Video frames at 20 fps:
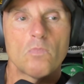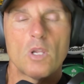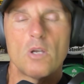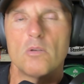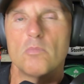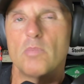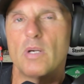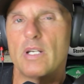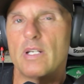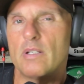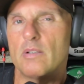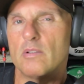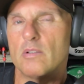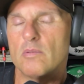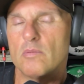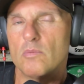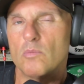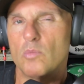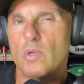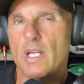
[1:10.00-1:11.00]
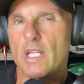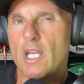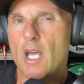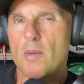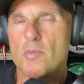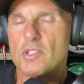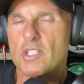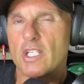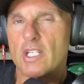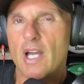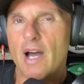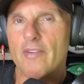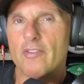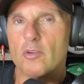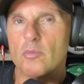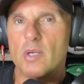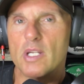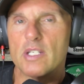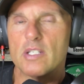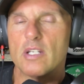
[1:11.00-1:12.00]
But when it comes to
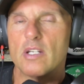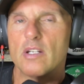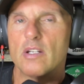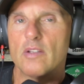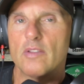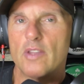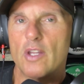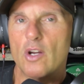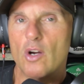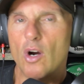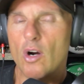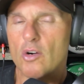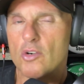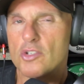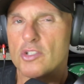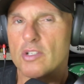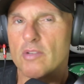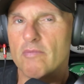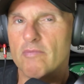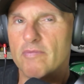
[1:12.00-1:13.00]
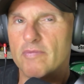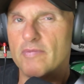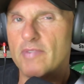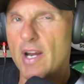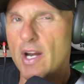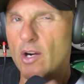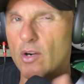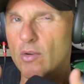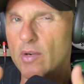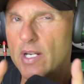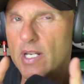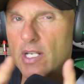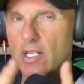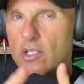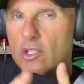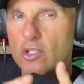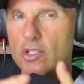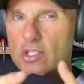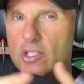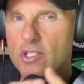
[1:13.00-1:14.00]
government, there are some very
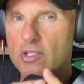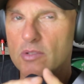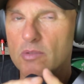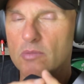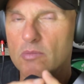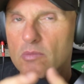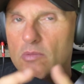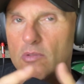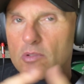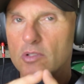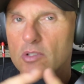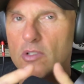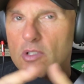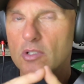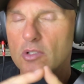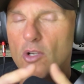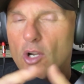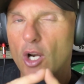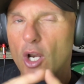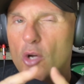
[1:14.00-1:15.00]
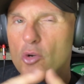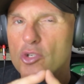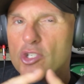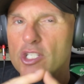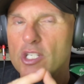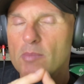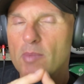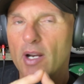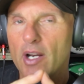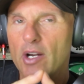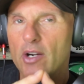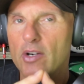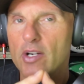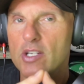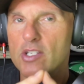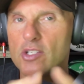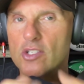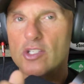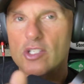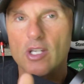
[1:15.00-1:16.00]
good close
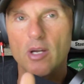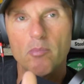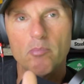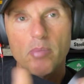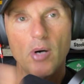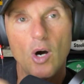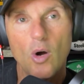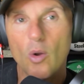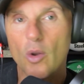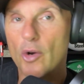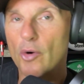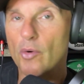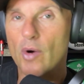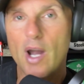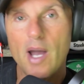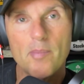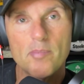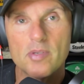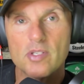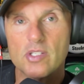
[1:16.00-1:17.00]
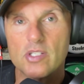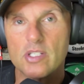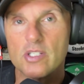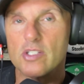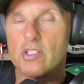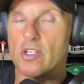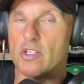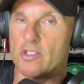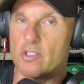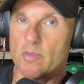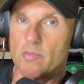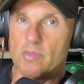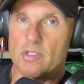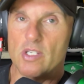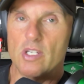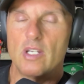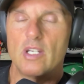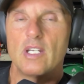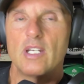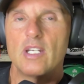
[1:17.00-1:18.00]
similarities and some polar opposite systems.
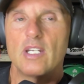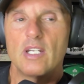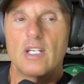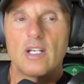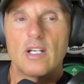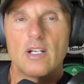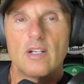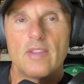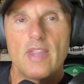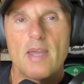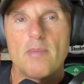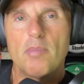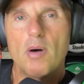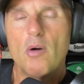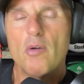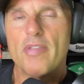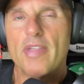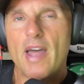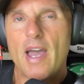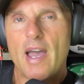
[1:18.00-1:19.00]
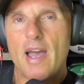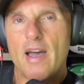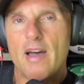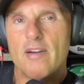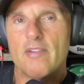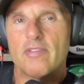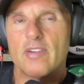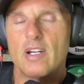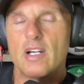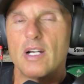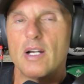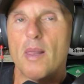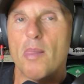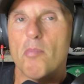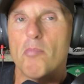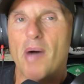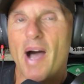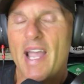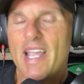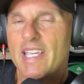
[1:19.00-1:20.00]
They both have
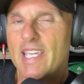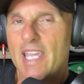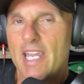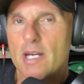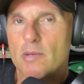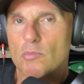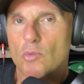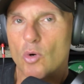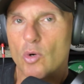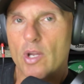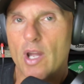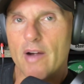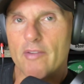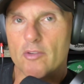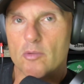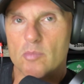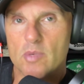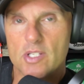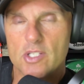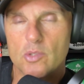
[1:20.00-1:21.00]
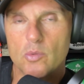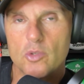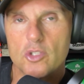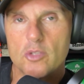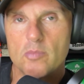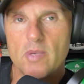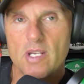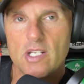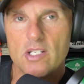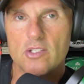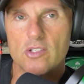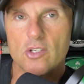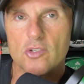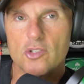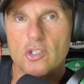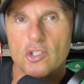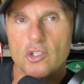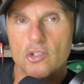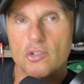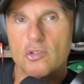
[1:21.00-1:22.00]
bicameral governments, which means it's a